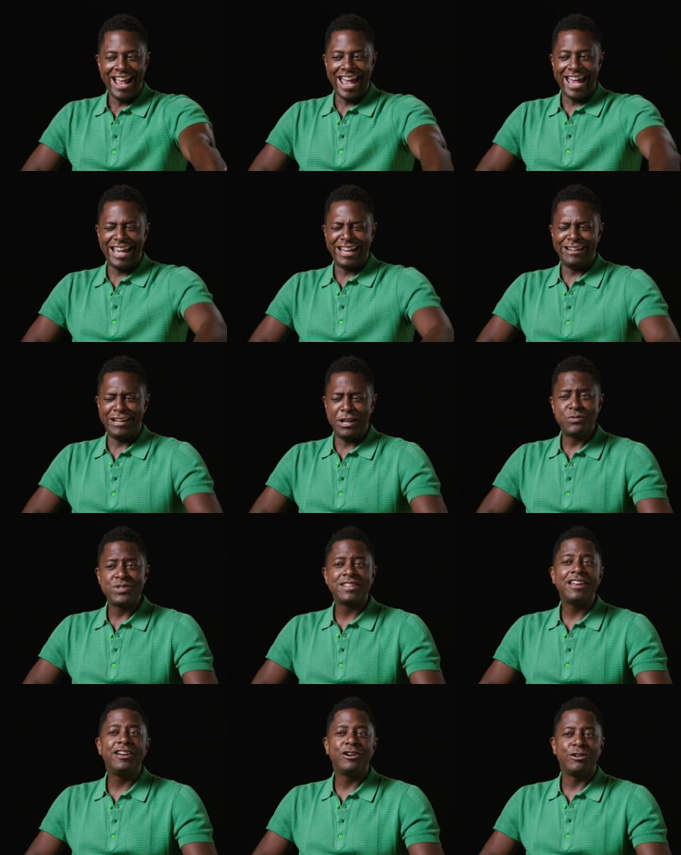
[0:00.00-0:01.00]
And it
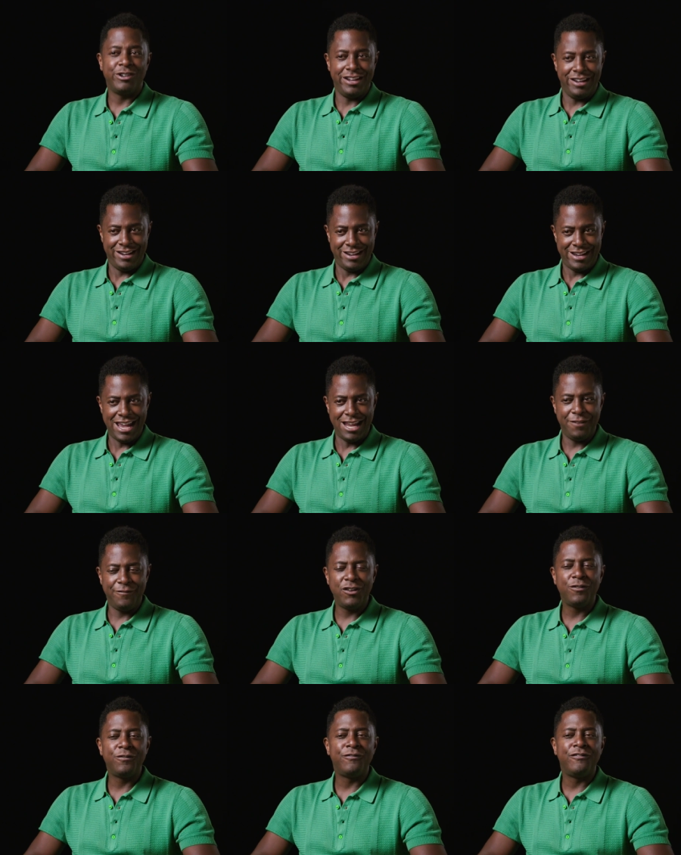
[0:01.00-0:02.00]
was eerie, and it
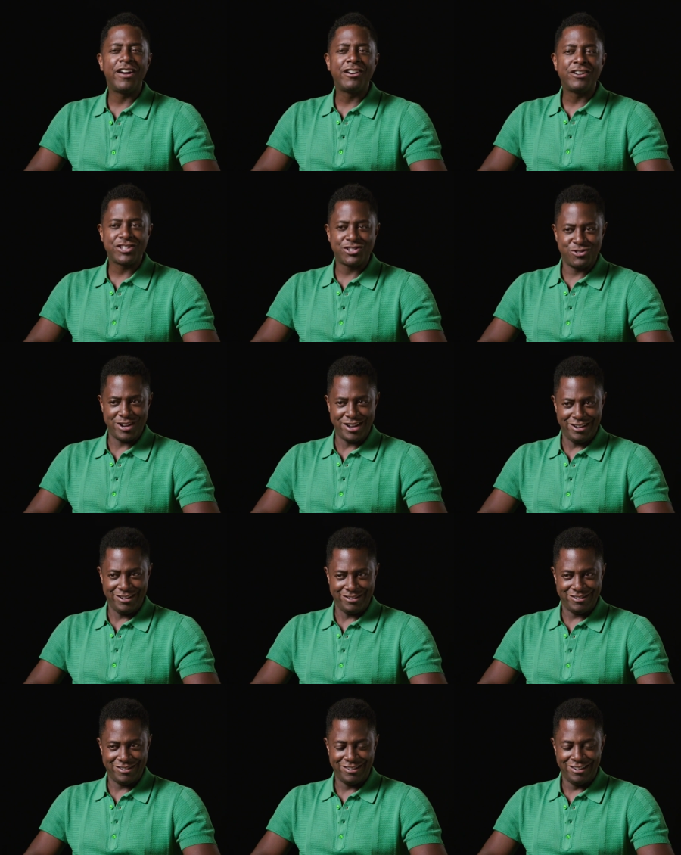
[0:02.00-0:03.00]
felt very
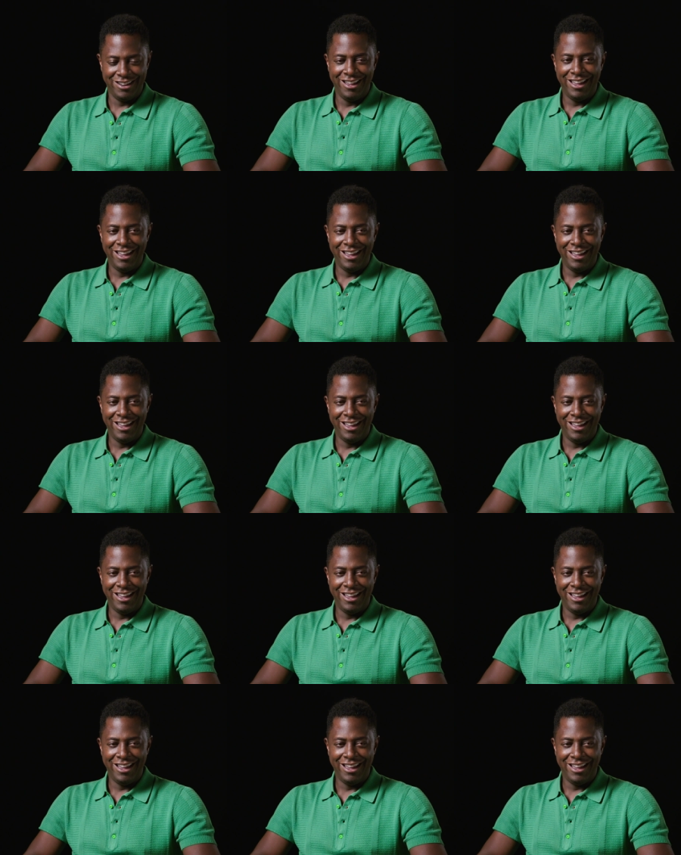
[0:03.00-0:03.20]
strange.